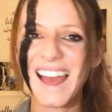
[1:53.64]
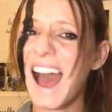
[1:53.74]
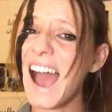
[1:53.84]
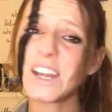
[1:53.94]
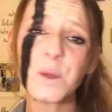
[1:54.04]

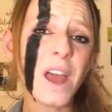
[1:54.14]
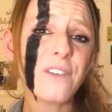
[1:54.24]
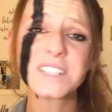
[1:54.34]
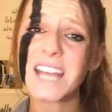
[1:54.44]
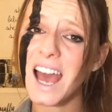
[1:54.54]
I don't
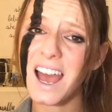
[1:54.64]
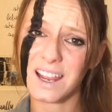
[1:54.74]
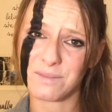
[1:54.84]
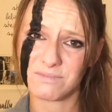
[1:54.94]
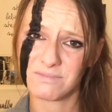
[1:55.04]
have
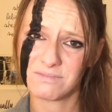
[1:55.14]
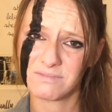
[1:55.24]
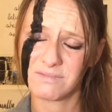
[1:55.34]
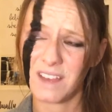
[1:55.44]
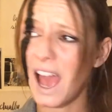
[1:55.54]
time.
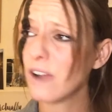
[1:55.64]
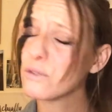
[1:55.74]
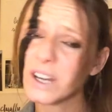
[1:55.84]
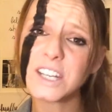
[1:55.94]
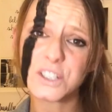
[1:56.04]
I
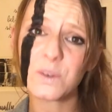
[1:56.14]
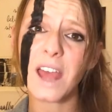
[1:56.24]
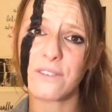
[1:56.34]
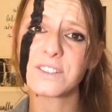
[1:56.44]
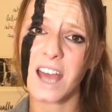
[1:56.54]
really don't
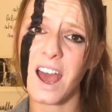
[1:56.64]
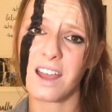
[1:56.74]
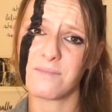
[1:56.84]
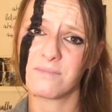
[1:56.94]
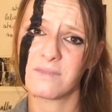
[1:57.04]
have
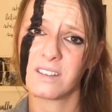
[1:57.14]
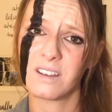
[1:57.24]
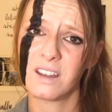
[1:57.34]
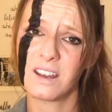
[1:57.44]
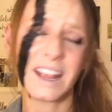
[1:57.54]
time.
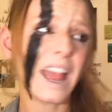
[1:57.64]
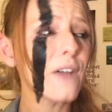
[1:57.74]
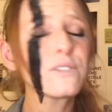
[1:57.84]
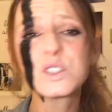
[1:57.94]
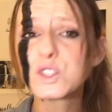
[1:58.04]
Like, I
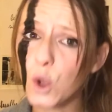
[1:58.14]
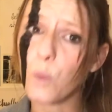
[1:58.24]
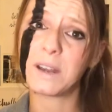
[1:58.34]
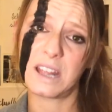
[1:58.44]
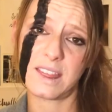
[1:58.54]
have so
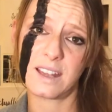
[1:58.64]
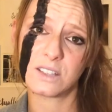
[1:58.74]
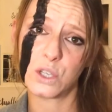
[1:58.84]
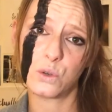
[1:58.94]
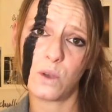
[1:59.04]
many things
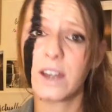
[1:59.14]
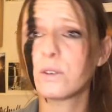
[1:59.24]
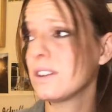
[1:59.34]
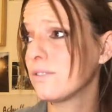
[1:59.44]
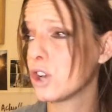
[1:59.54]
to do, I
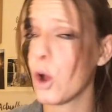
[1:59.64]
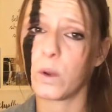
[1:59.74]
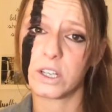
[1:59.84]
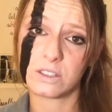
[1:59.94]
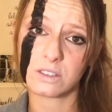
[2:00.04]
don't even know
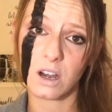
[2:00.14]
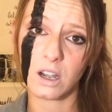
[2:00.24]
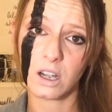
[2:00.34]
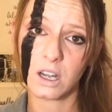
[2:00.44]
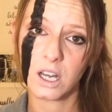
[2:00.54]
where to
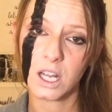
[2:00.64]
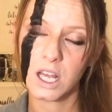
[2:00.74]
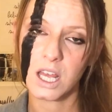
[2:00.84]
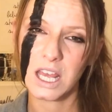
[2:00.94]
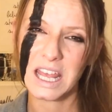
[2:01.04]
start.
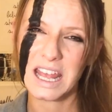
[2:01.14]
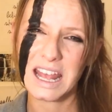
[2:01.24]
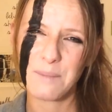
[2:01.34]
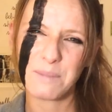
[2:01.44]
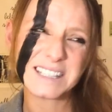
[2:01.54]

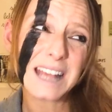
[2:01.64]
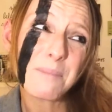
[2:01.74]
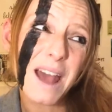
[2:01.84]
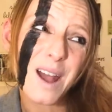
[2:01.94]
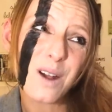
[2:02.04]
But
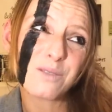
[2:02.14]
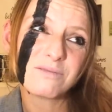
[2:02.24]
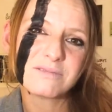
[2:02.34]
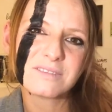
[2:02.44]
somehow,